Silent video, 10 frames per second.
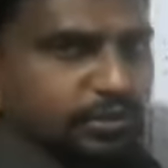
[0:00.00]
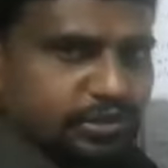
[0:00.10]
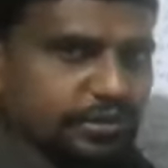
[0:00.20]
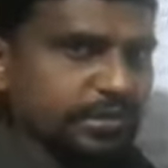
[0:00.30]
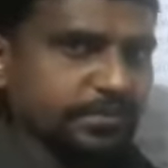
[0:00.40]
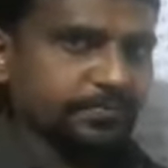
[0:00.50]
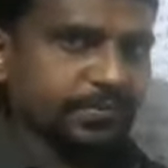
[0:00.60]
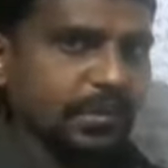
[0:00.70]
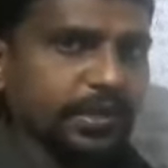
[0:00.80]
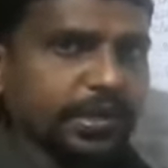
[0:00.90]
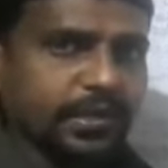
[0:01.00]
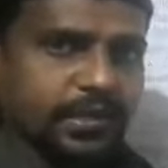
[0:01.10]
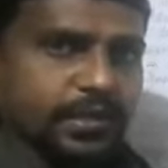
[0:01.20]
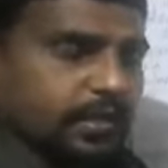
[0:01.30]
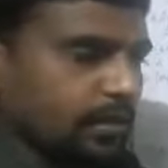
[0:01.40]
procedure. Okay,
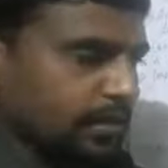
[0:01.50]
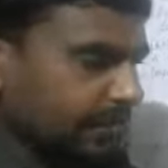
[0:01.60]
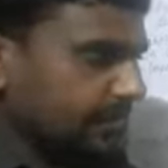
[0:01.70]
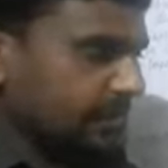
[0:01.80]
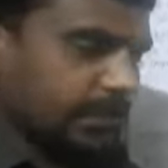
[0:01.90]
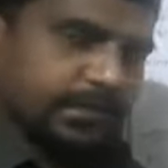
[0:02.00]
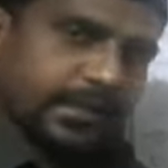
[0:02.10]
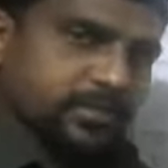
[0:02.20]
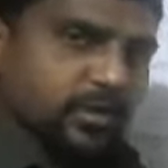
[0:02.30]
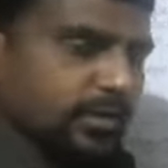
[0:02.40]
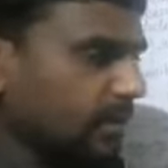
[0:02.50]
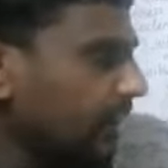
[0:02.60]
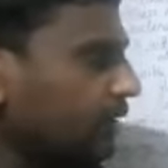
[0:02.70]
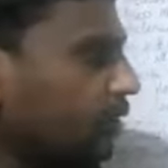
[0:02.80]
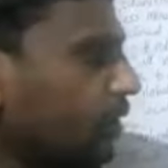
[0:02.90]
that's what
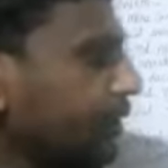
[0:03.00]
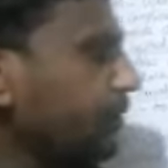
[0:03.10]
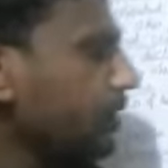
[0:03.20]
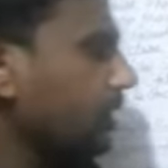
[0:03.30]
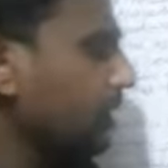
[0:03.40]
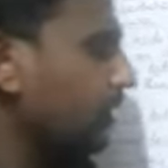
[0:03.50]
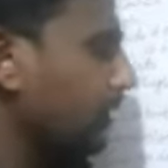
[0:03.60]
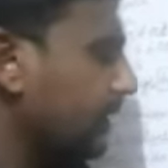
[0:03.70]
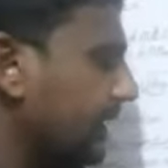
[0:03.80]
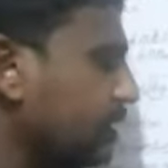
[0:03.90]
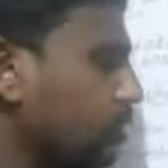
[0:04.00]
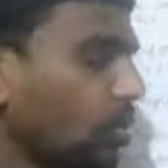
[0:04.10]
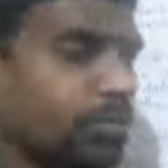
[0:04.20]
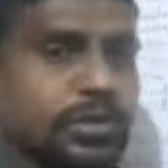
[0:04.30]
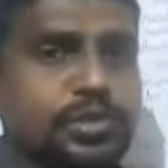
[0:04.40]
I told you. There is
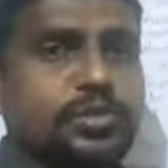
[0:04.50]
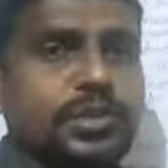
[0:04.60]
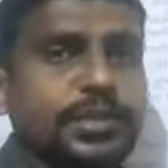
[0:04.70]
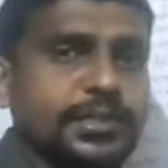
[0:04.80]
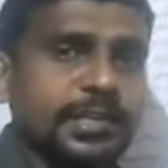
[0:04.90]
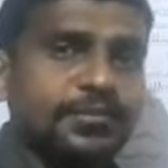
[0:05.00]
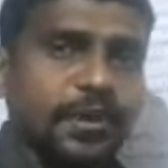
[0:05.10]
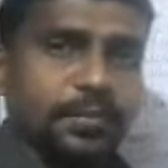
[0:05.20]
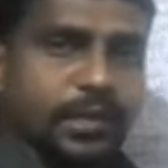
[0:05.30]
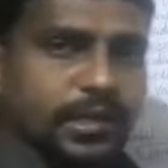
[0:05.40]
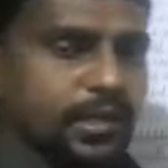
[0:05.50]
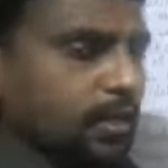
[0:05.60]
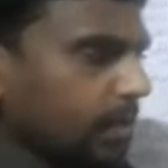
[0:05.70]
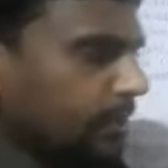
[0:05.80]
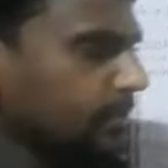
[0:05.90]
no procedure in C family,
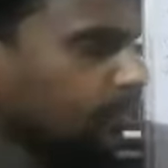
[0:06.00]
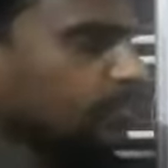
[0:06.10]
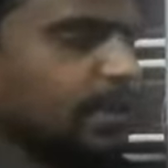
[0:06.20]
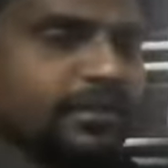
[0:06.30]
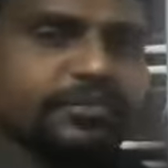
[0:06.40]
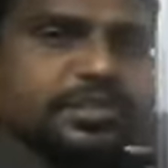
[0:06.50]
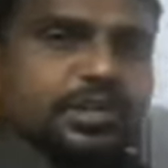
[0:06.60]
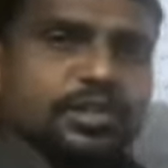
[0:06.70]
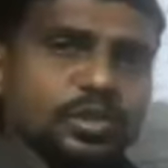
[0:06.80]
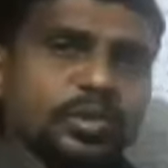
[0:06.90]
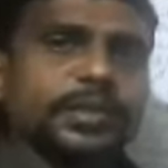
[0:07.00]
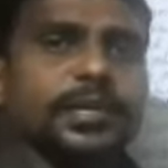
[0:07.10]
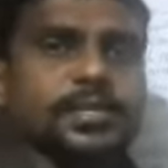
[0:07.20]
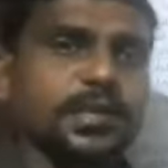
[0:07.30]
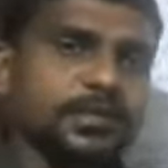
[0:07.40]
and some language also it
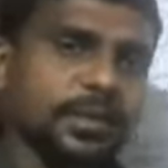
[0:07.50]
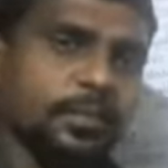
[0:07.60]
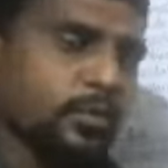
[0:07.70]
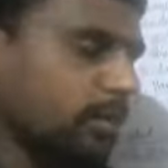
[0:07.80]
does not support